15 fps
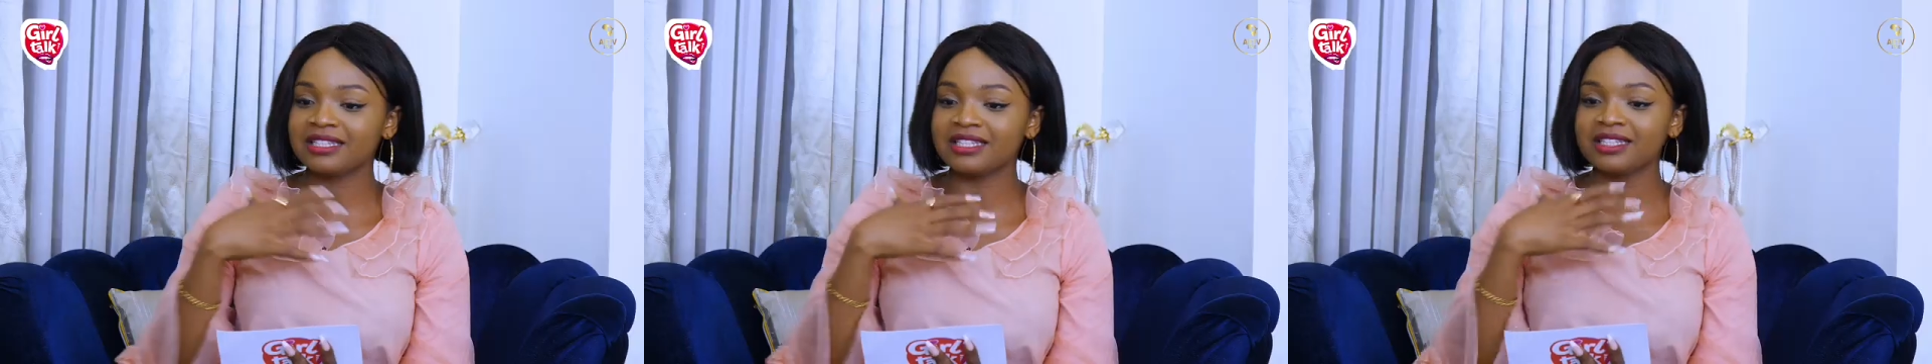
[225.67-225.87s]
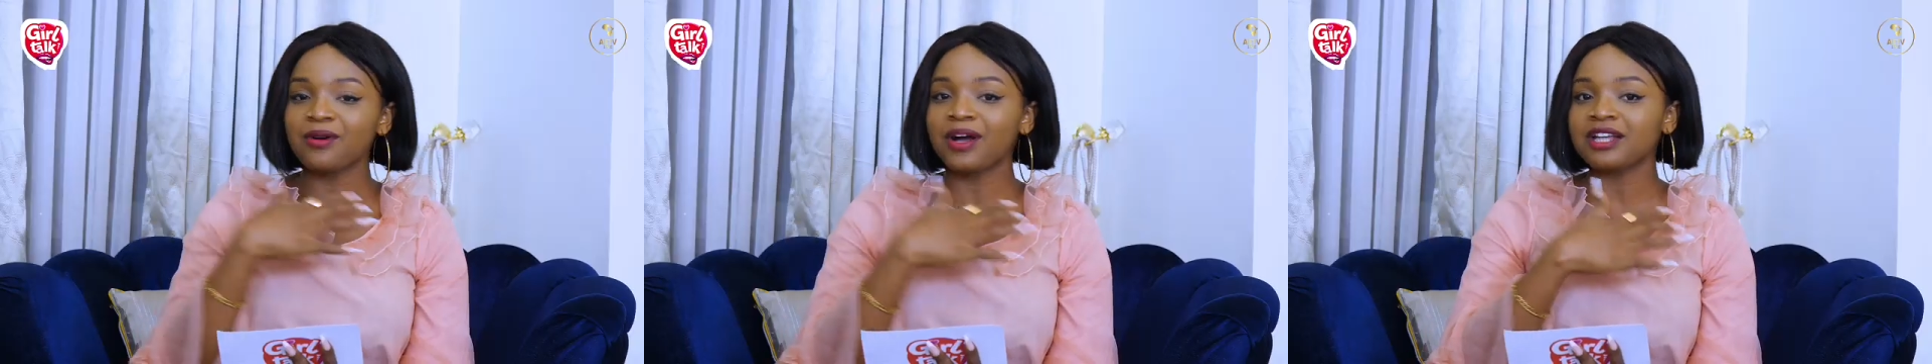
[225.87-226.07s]

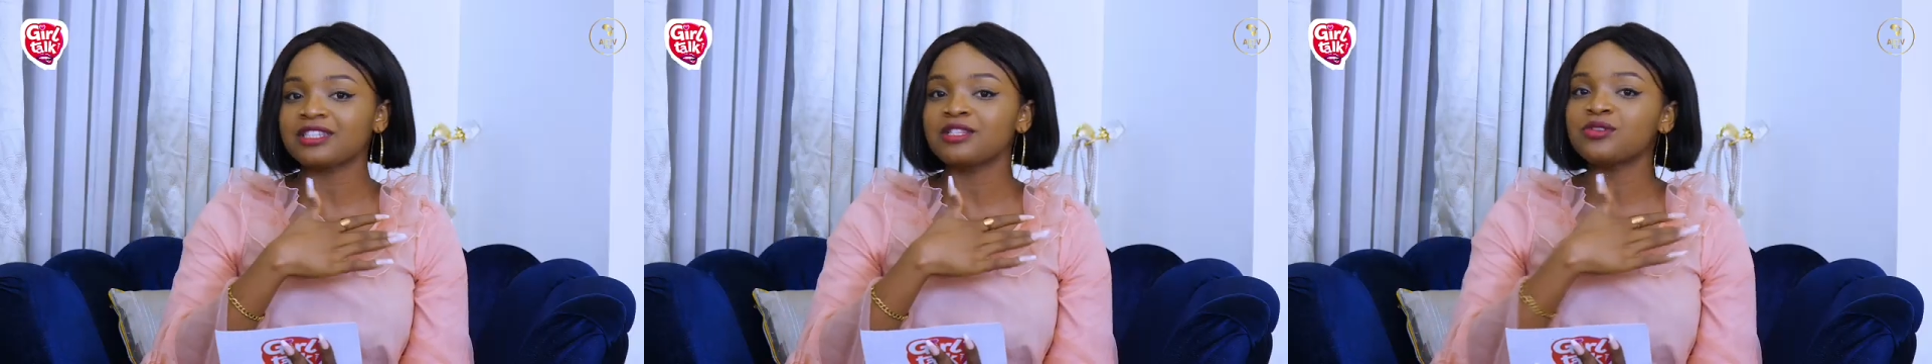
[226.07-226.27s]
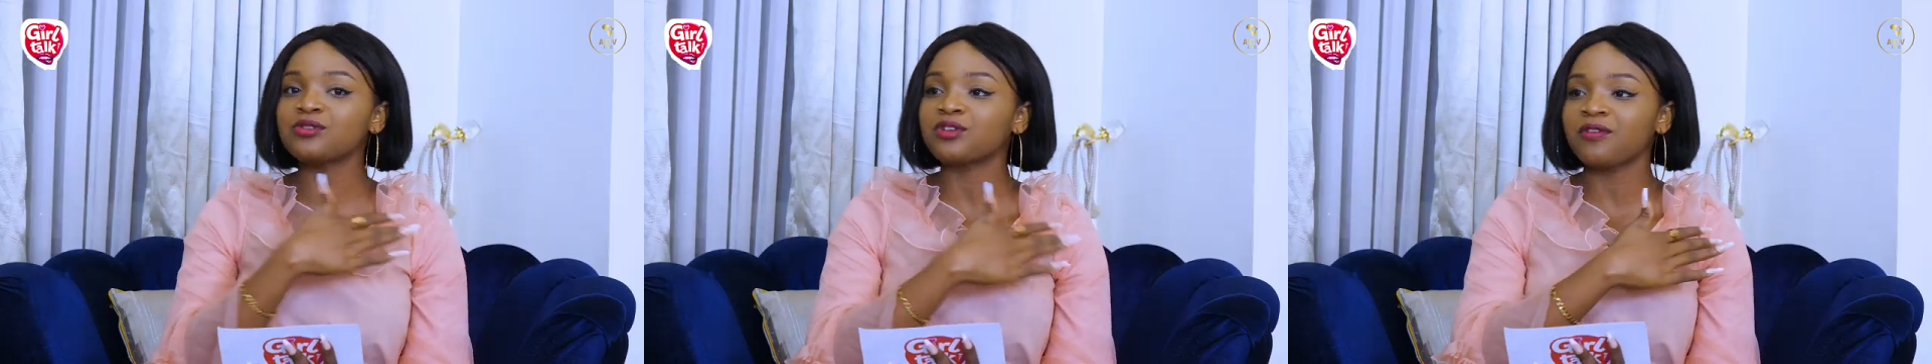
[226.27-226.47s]

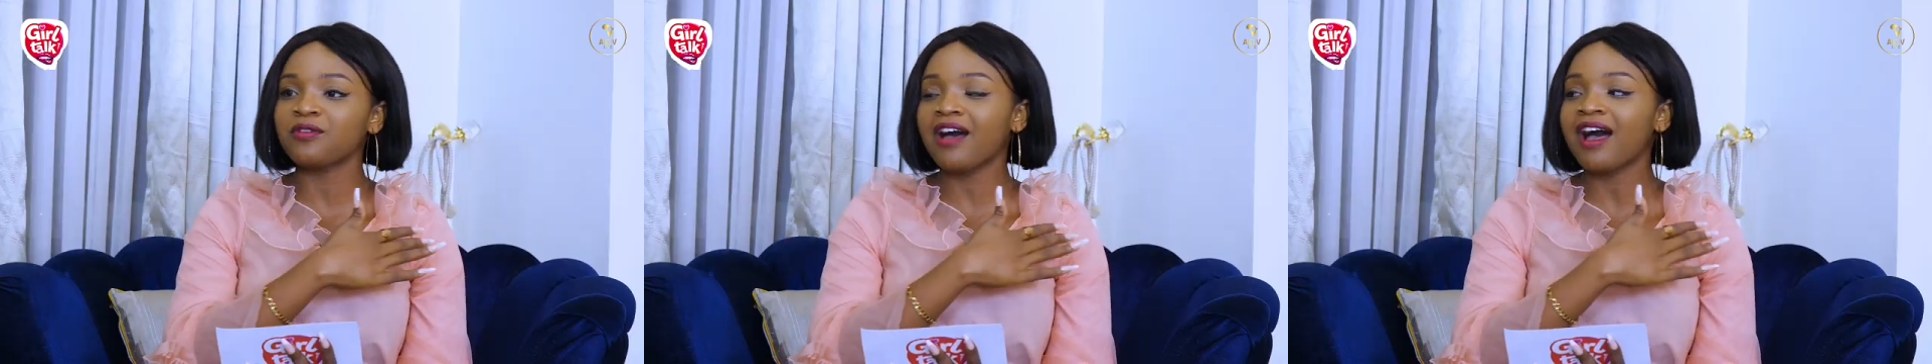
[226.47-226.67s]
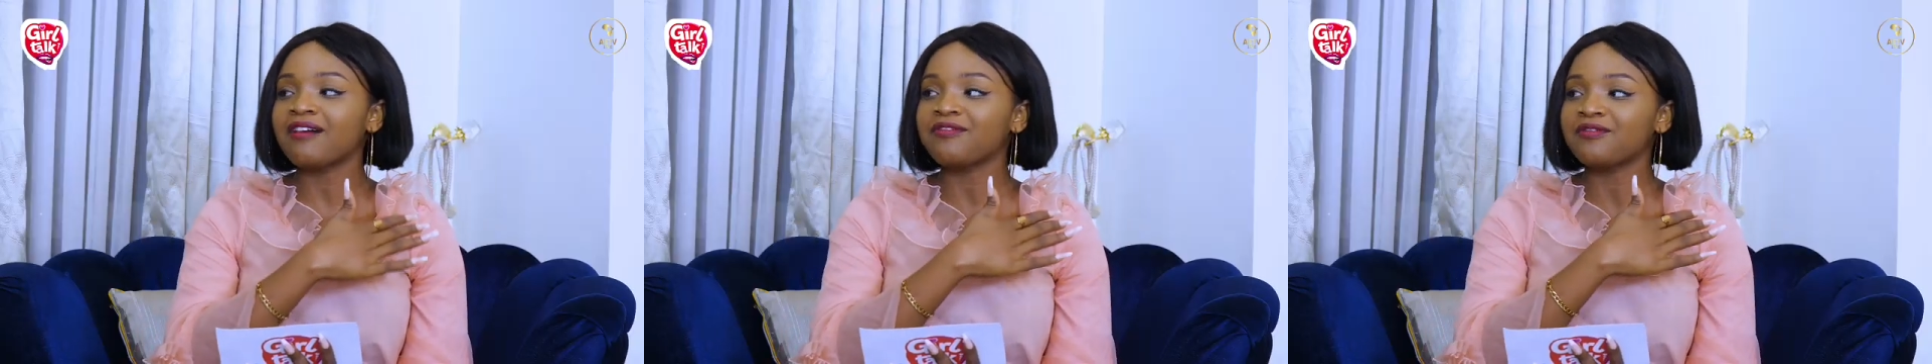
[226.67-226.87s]
still sort
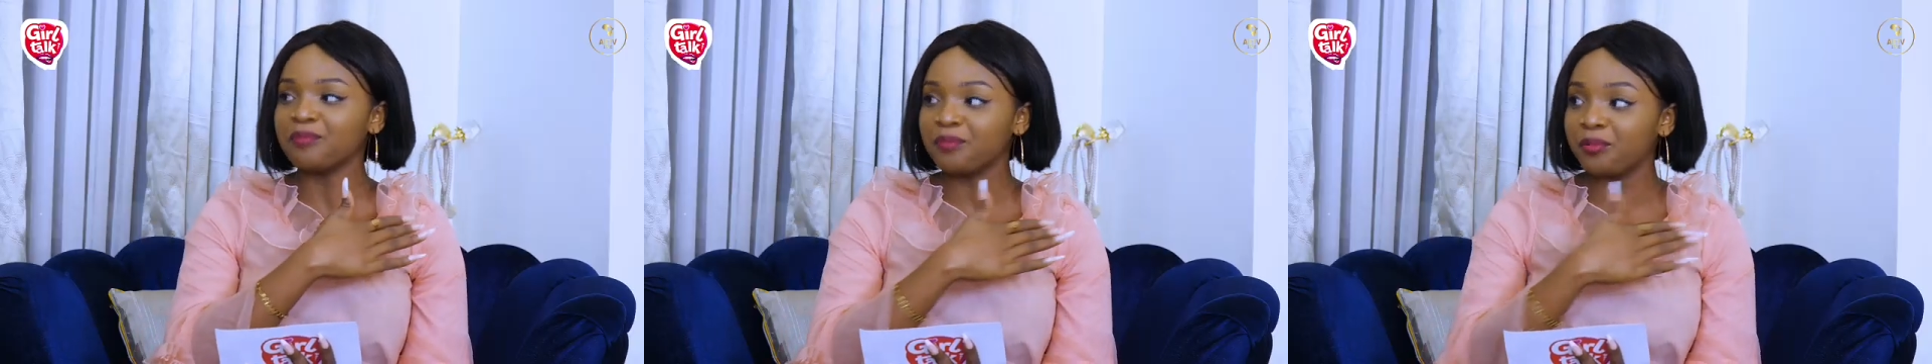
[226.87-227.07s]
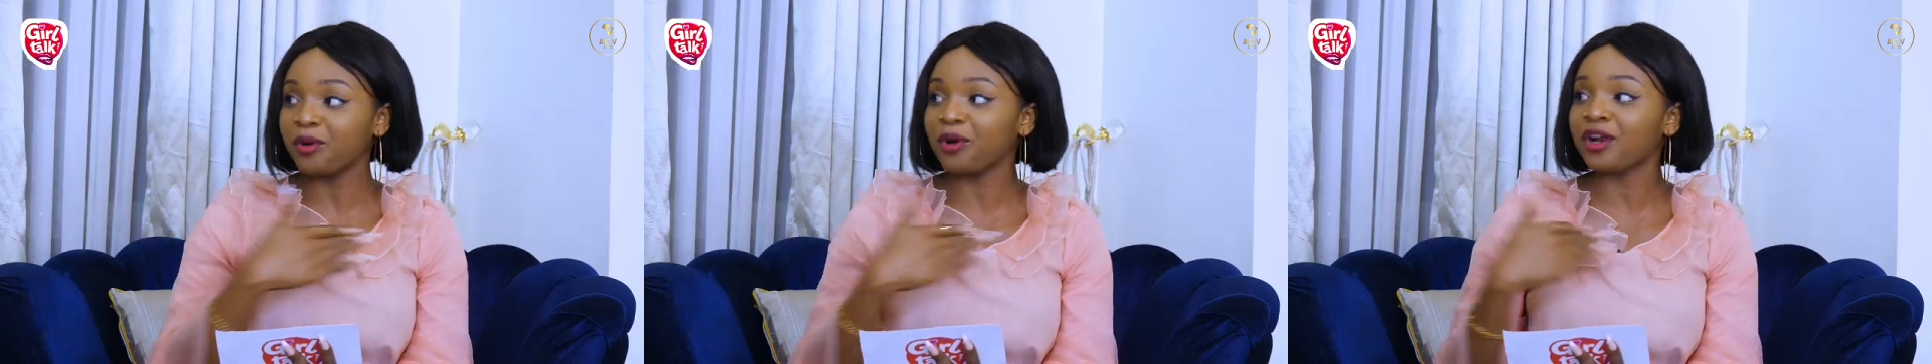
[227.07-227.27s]
of have
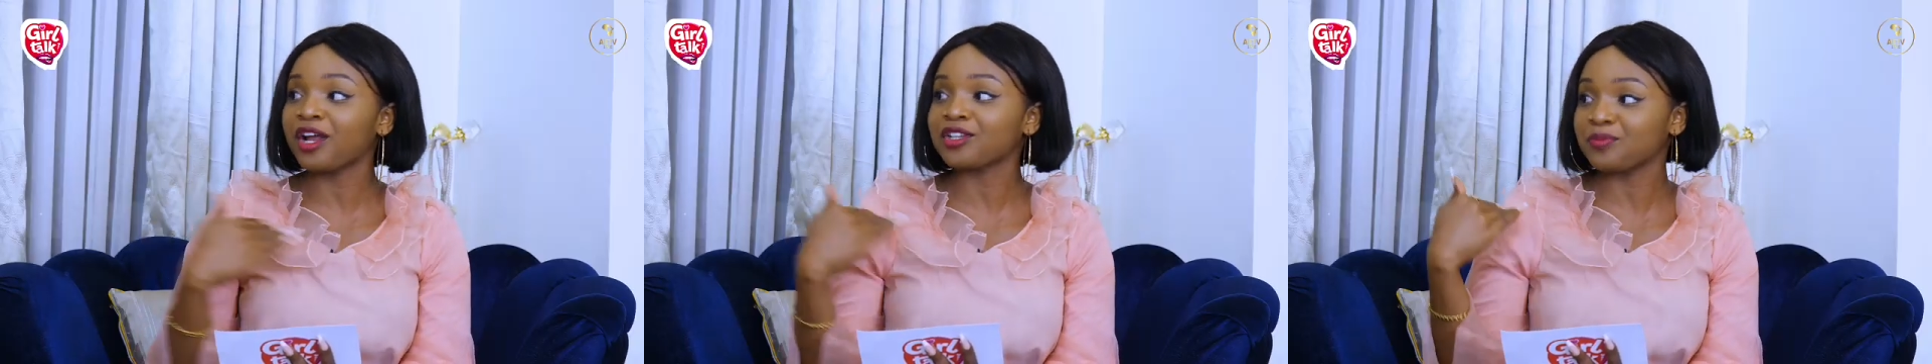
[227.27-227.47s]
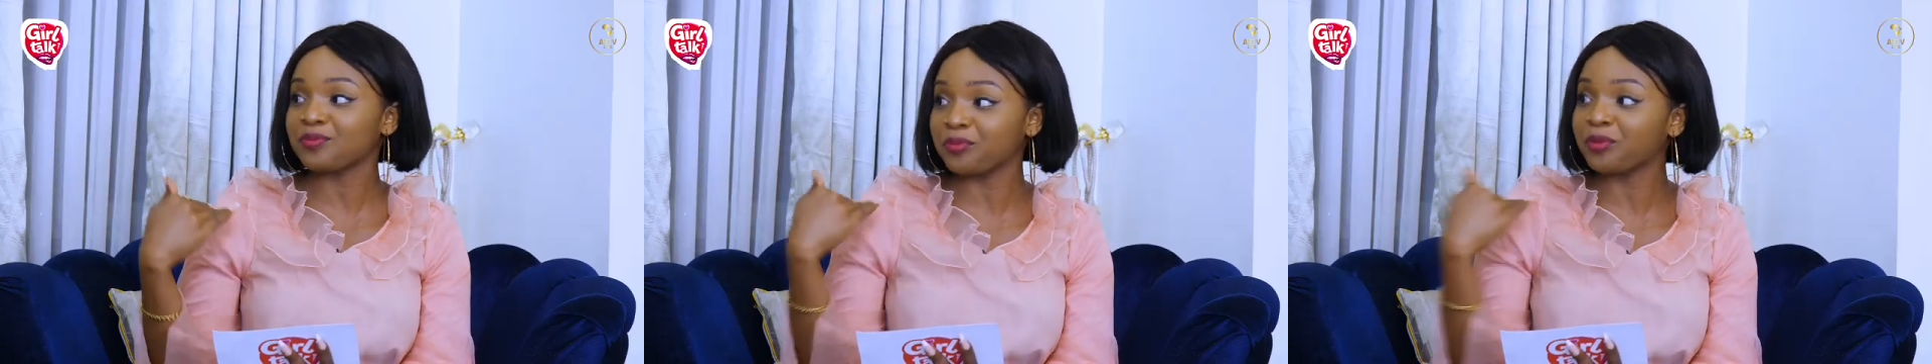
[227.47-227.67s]

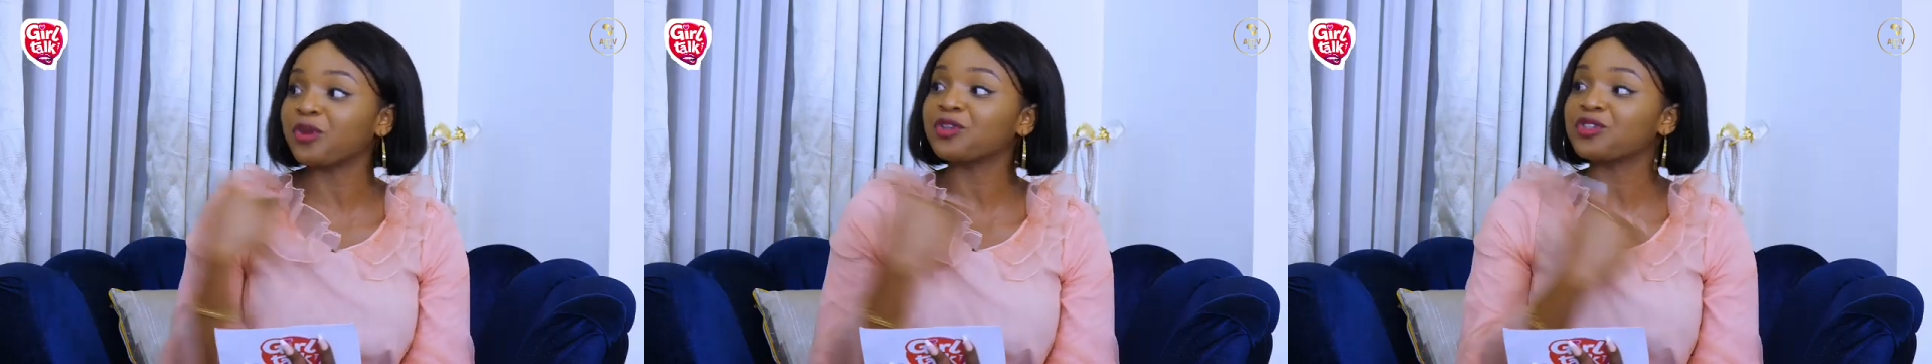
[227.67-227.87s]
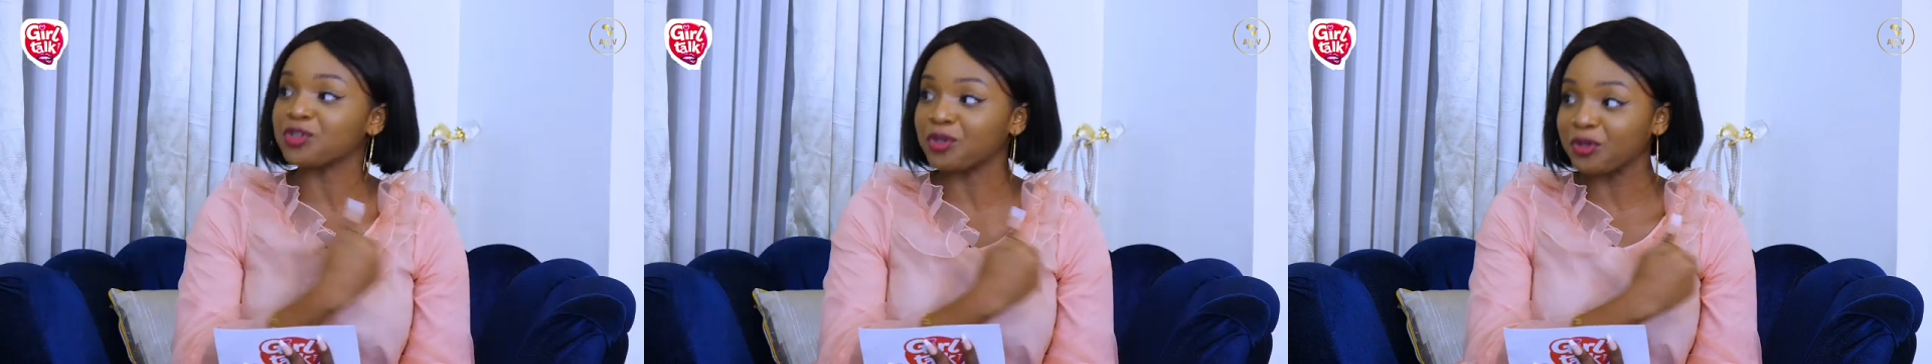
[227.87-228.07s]

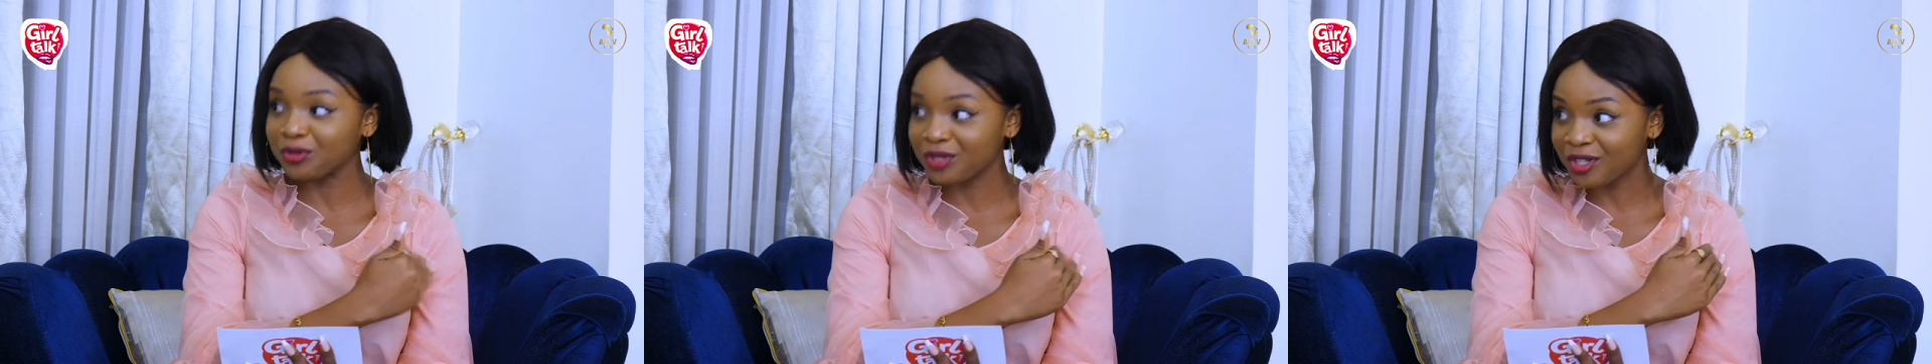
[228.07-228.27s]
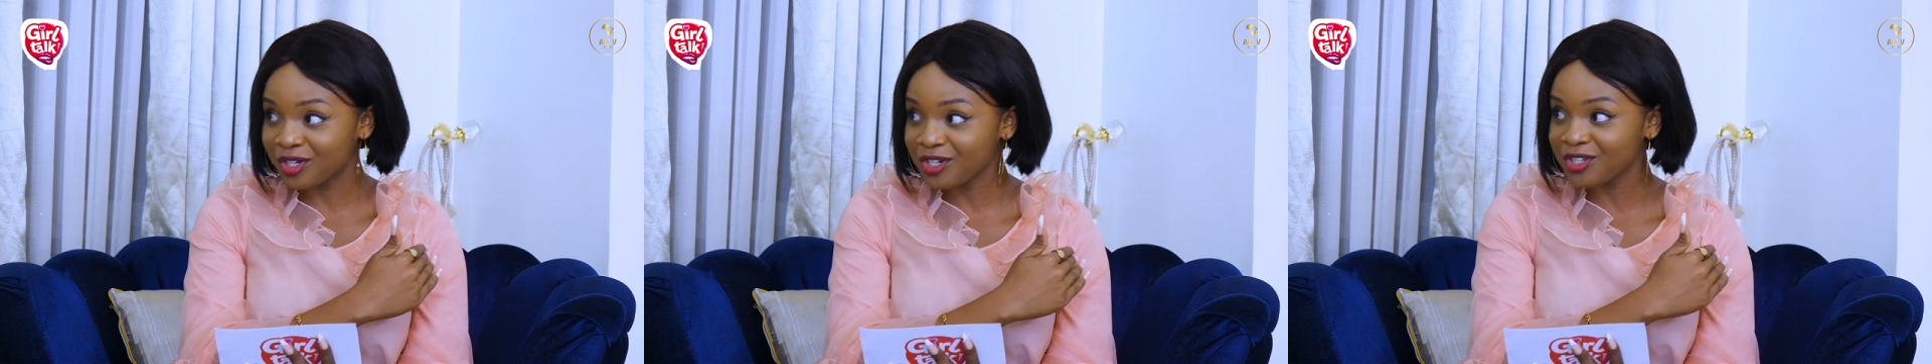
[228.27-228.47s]
broad
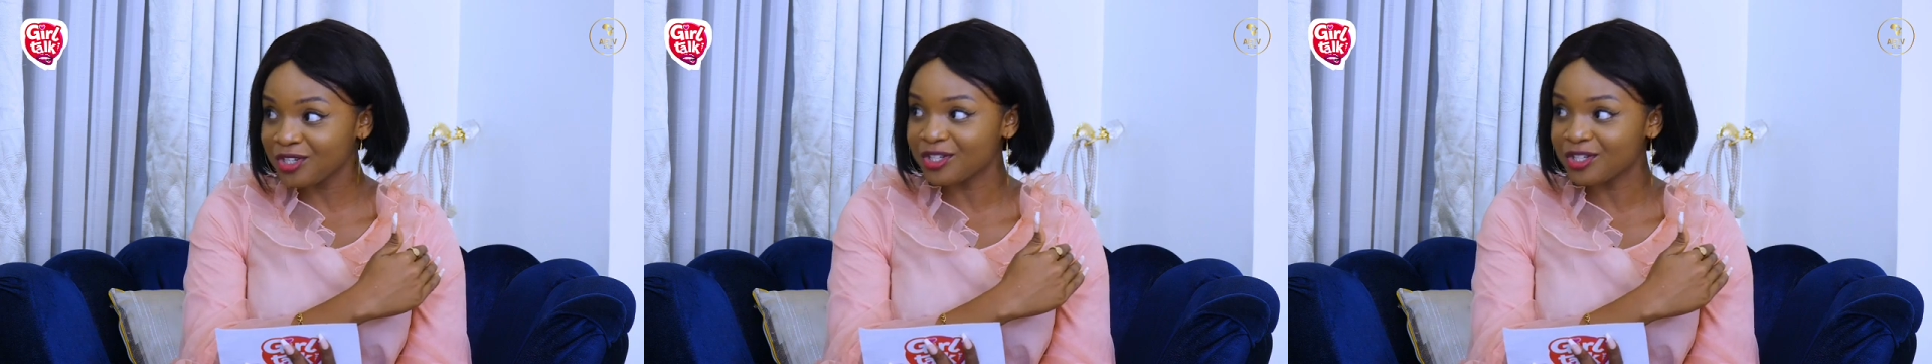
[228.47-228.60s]
shoulders.